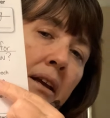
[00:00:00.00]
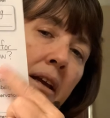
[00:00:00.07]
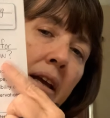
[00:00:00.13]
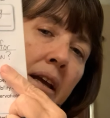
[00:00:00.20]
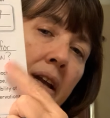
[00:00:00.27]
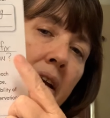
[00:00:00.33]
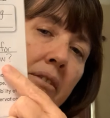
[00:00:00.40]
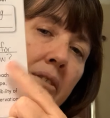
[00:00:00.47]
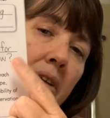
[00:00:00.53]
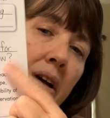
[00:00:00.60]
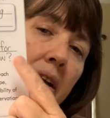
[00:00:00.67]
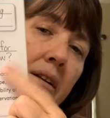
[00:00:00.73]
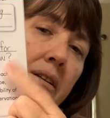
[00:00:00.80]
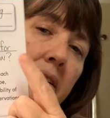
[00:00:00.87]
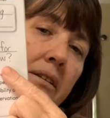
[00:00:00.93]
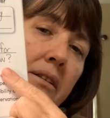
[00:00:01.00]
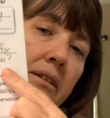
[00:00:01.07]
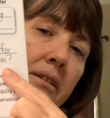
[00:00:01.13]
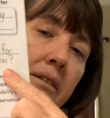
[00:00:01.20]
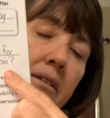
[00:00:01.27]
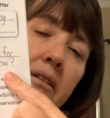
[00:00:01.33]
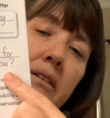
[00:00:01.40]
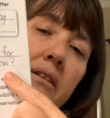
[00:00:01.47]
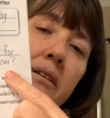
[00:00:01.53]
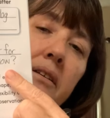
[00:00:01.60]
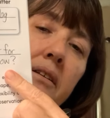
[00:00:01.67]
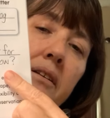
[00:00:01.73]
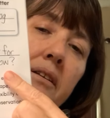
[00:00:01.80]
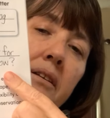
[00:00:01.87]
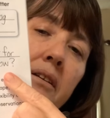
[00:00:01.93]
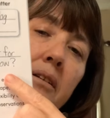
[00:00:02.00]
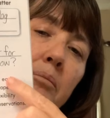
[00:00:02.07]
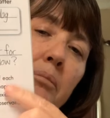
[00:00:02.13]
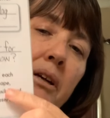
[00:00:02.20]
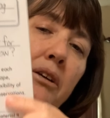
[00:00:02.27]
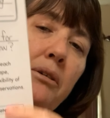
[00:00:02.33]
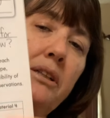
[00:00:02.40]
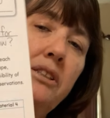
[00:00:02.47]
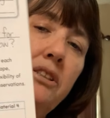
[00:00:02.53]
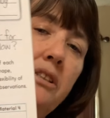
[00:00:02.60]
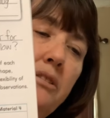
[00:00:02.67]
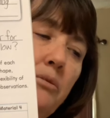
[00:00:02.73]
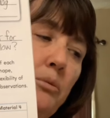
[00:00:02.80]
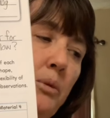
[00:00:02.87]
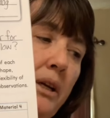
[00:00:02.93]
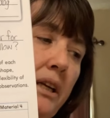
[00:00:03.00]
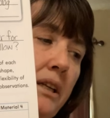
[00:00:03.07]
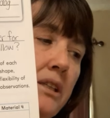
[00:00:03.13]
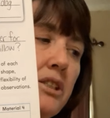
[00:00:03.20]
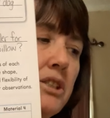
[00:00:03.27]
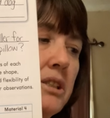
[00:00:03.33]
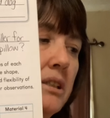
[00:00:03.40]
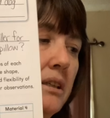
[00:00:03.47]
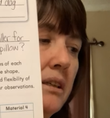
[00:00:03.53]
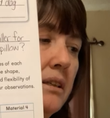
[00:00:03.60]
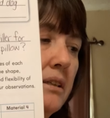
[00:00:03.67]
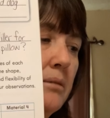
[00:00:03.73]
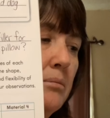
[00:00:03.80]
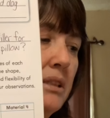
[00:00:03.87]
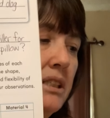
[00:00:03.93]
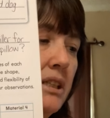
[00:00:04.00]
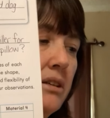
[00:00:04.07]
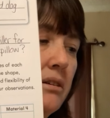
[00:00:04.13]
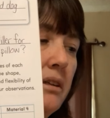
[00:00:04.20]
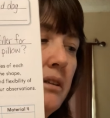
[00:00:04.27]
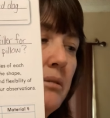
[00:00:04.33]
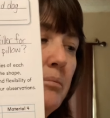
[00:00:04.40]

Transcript: and I've got my question. Which material